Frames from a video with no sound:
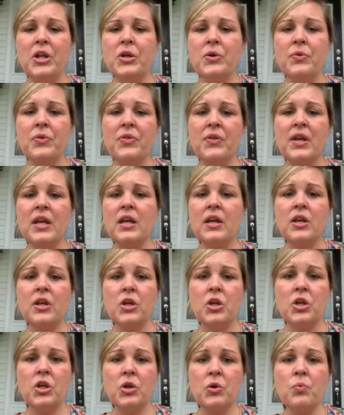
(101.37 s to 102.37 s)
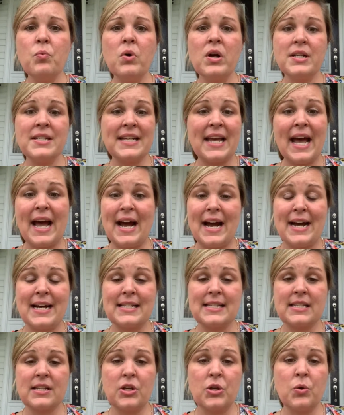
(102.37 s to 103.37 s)
do you think you want to
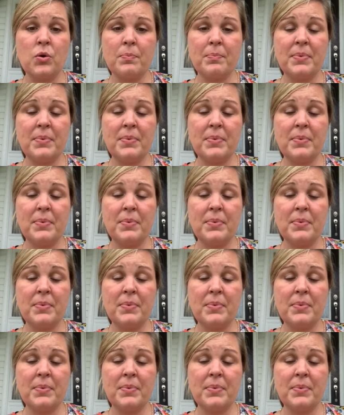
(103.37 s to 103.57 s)
ask your